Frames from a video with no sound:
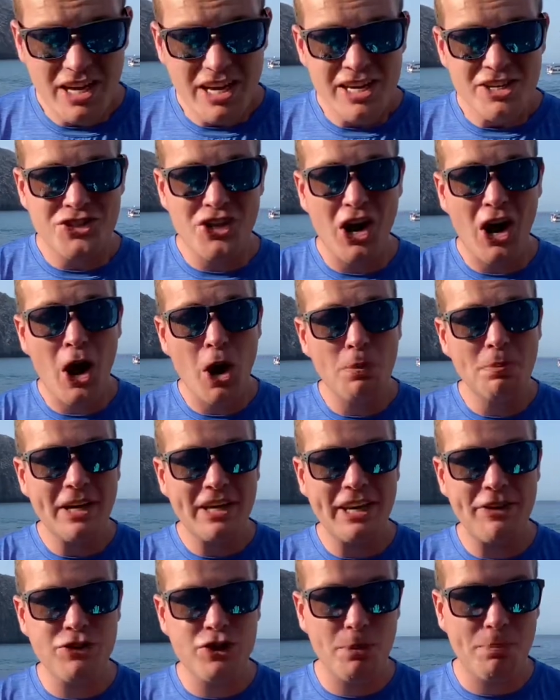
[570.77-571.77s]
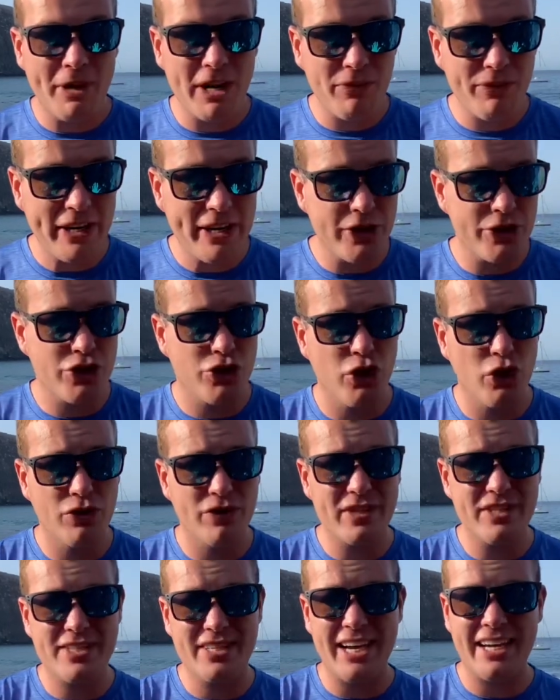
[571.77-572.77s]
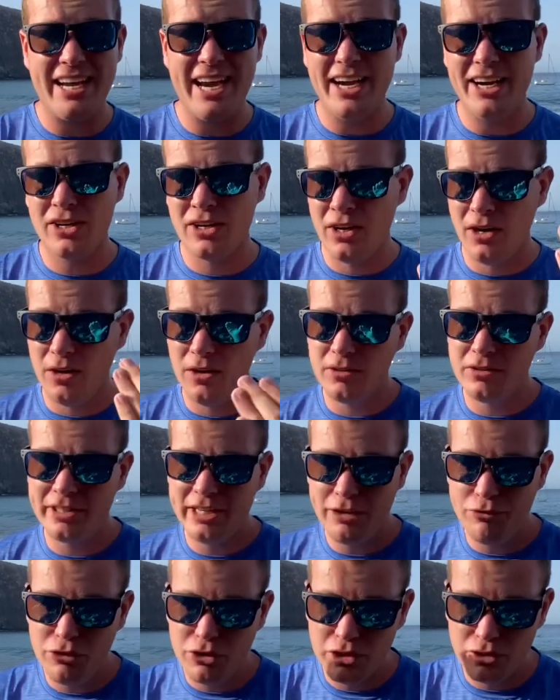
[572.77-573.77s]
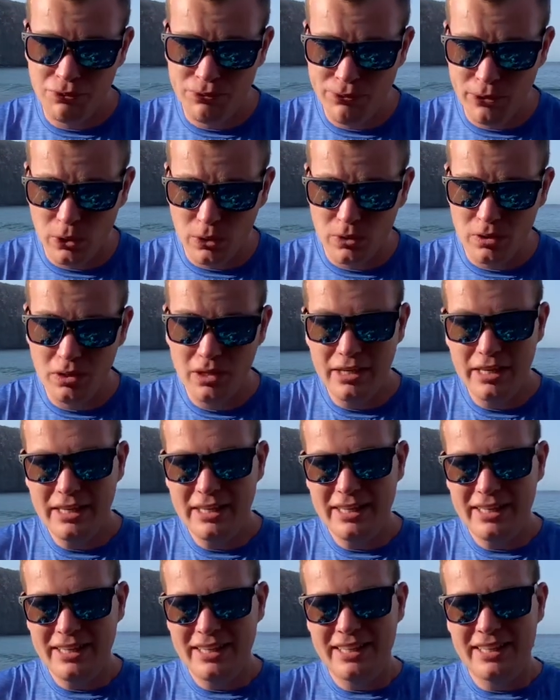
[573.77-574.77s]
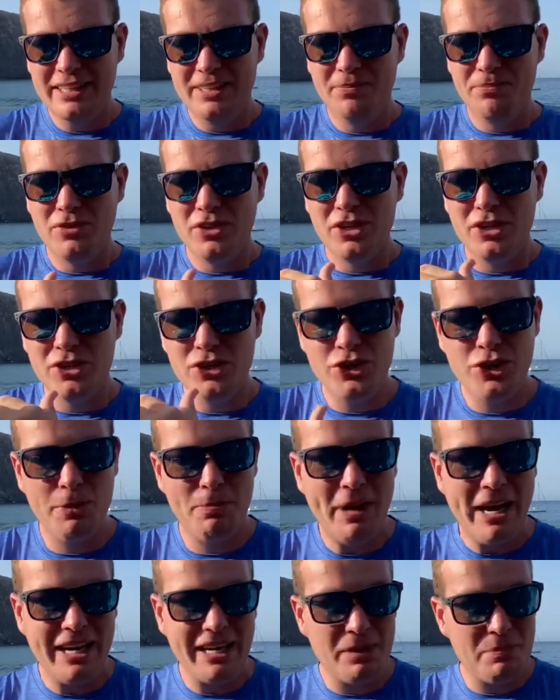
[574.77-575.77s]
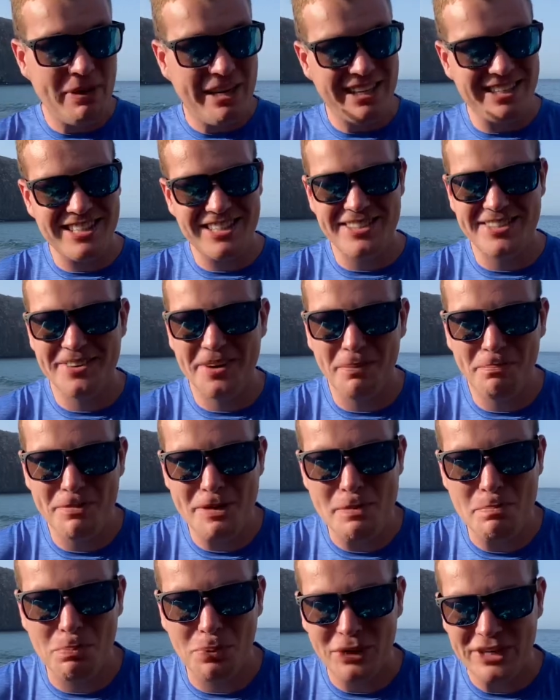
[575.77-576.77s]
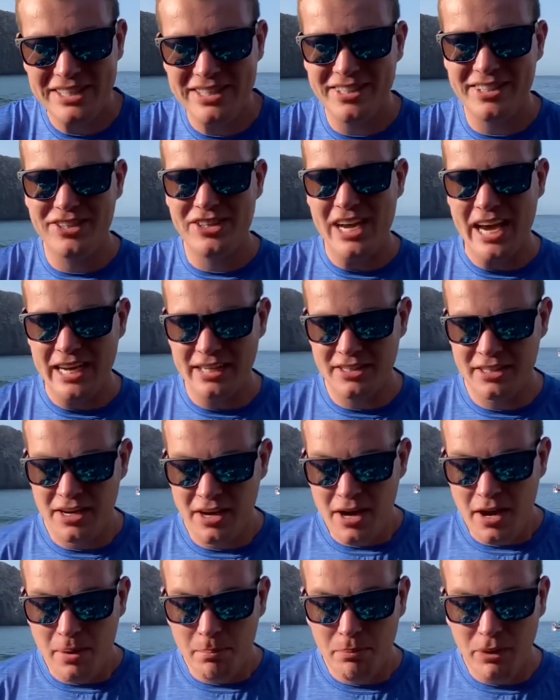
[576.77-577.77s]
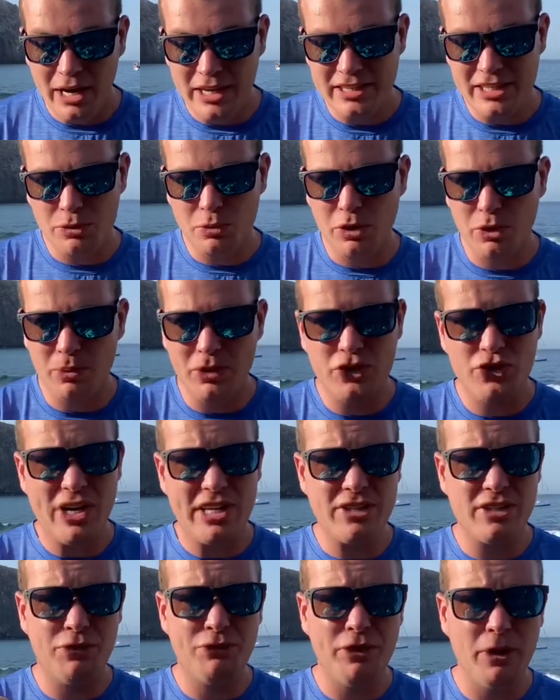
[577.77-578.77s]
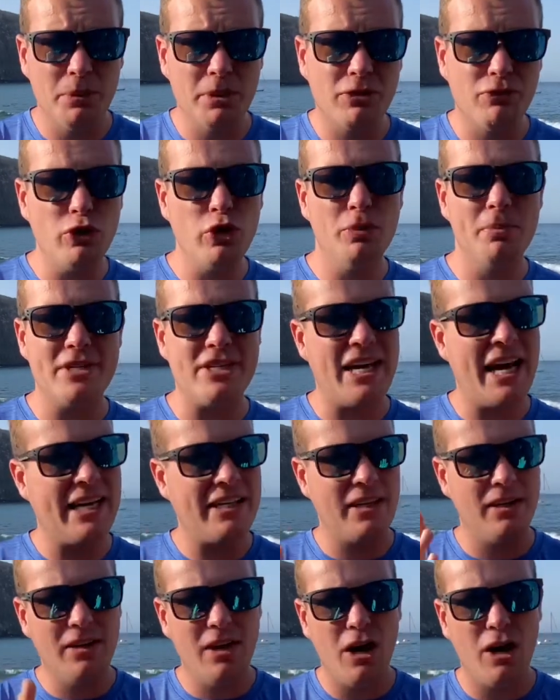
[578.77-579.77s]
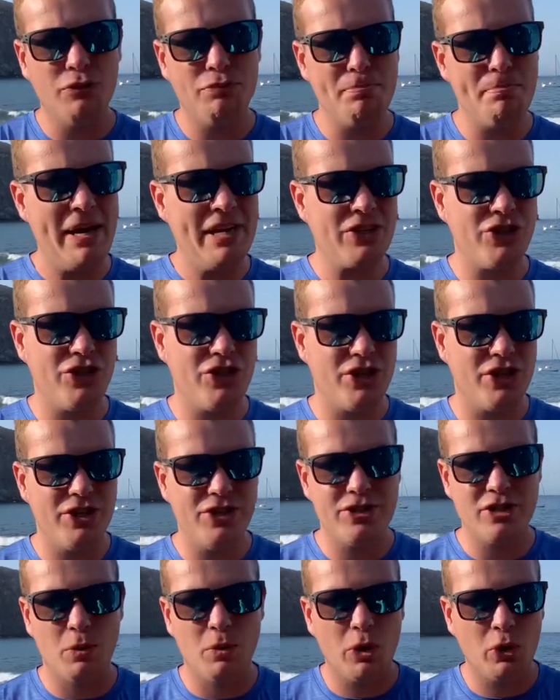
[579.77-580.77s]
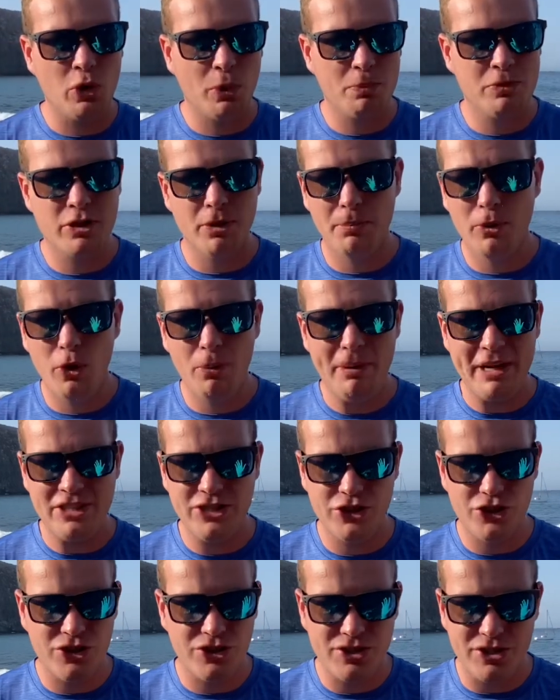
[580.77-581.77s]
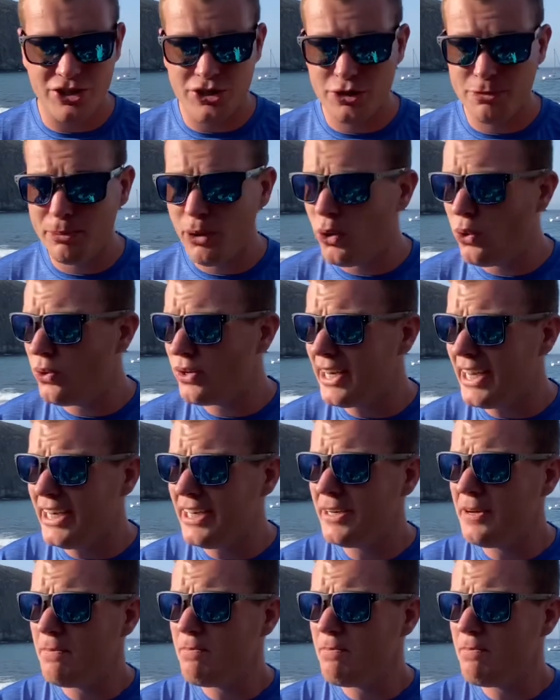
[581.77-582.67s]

So I hope that gives you a bit of reassurance. Again, I can't give you the full shebang because it's not been printed yet, but I did want to address a few of the rumours. I had a lot of messages, I woke up to more messages this morning,